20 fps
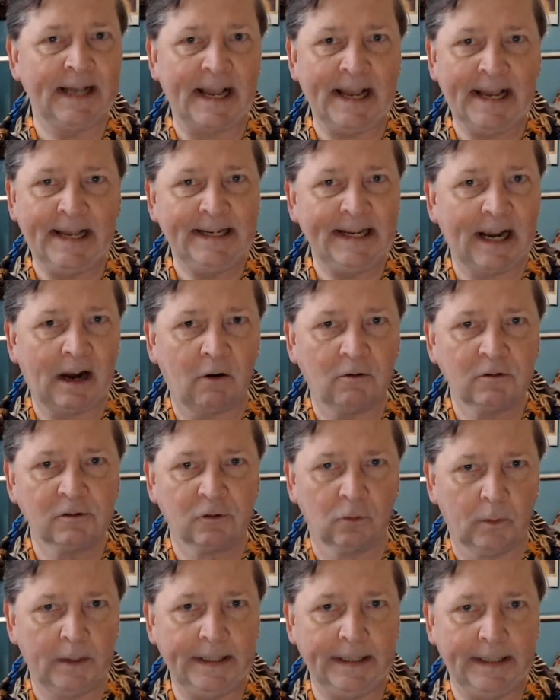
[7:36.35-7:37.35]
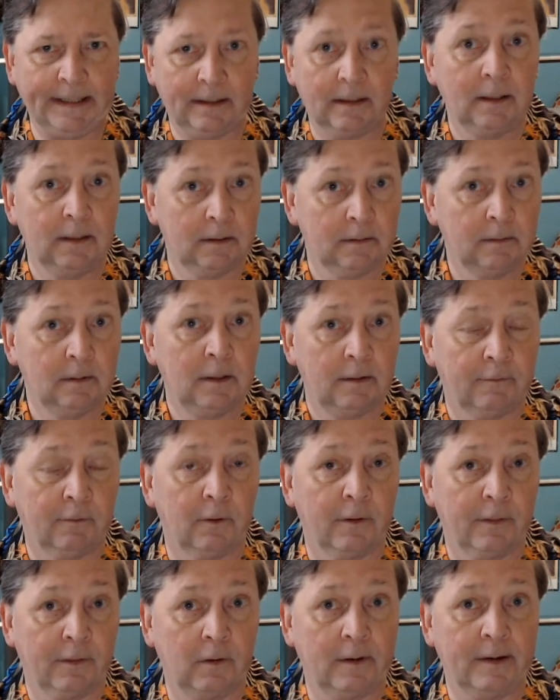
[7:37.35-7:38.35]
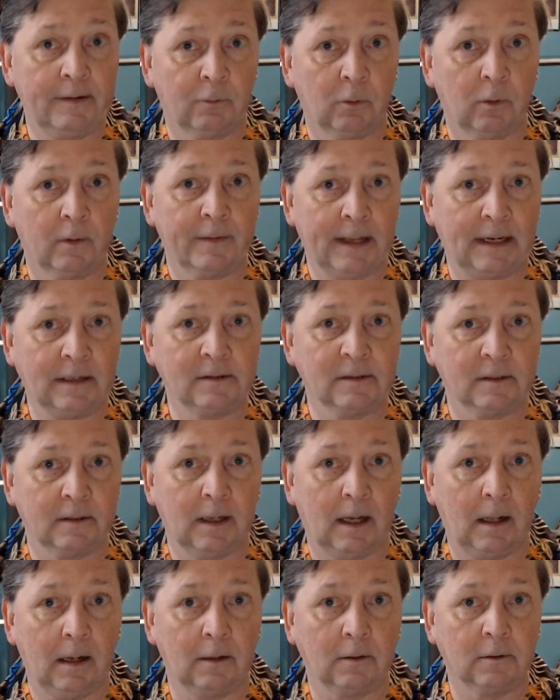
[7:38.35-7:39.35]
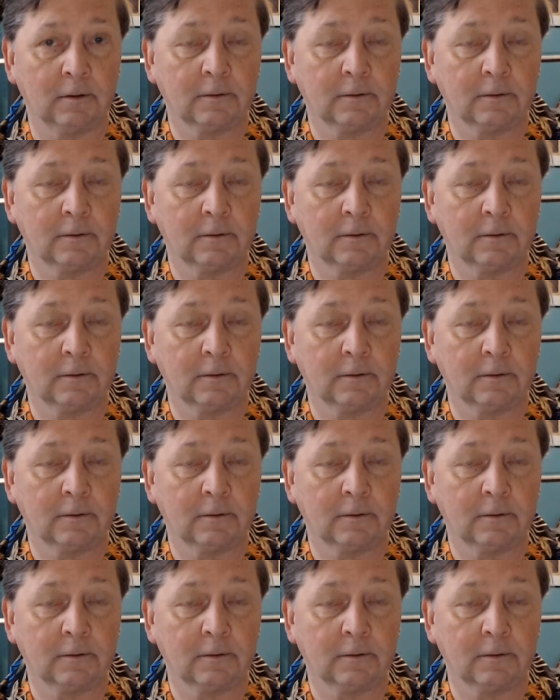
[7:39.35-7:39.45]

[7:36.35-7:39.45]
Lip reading: 80 hours a week for $34,000.